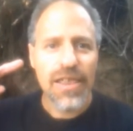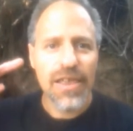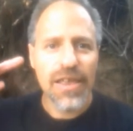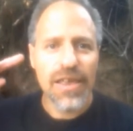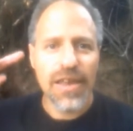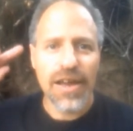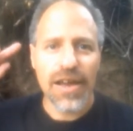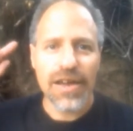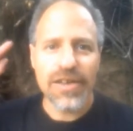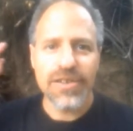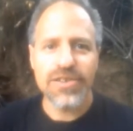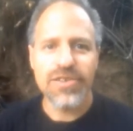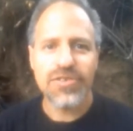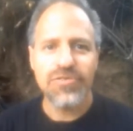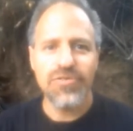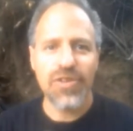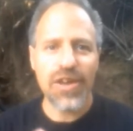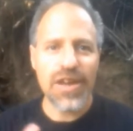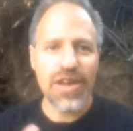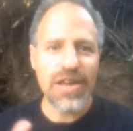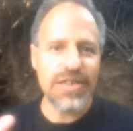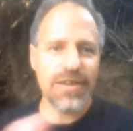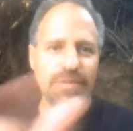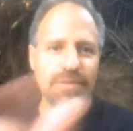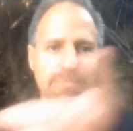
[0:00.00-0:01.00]
a straight,
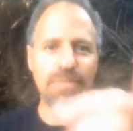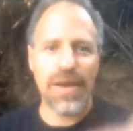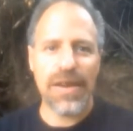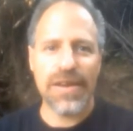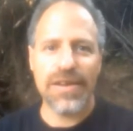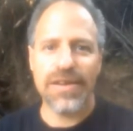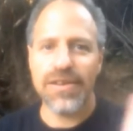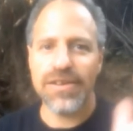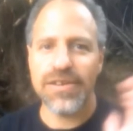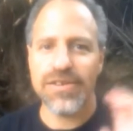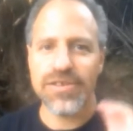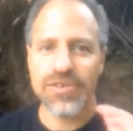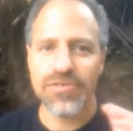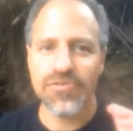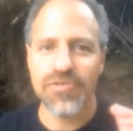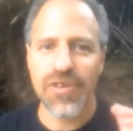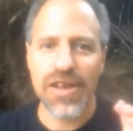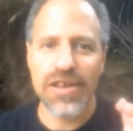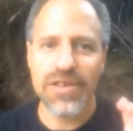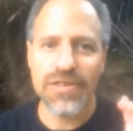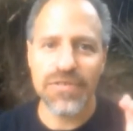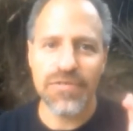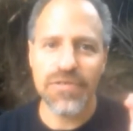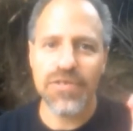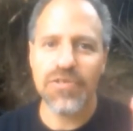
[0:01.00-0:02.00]
a bend and a straight
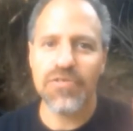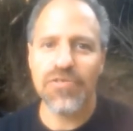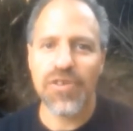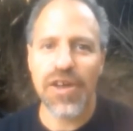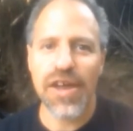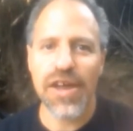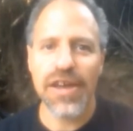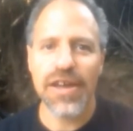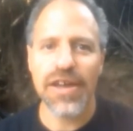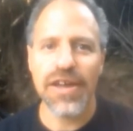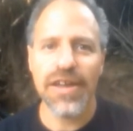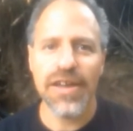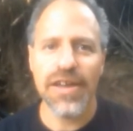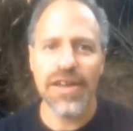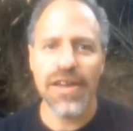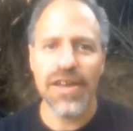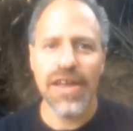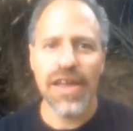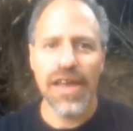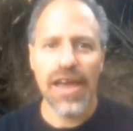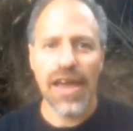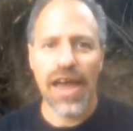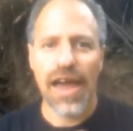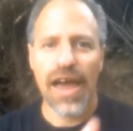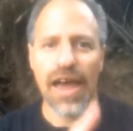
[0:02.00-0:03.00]
of the track,
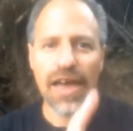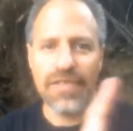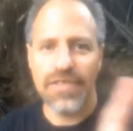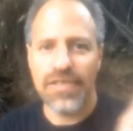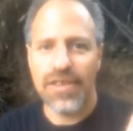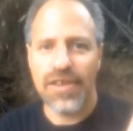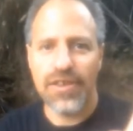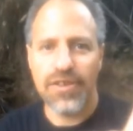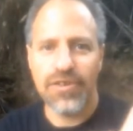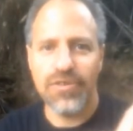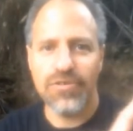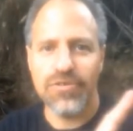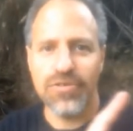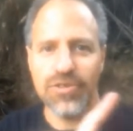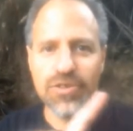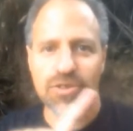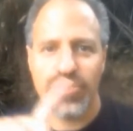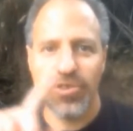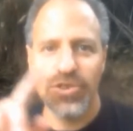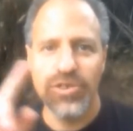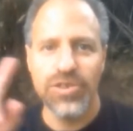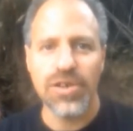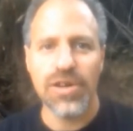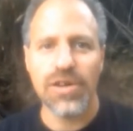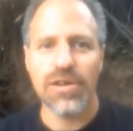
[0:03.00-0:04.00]
and then you'd
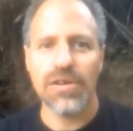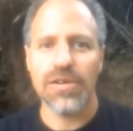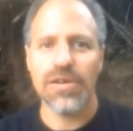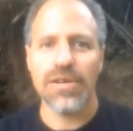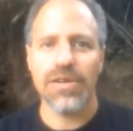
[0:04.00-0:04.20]
jog,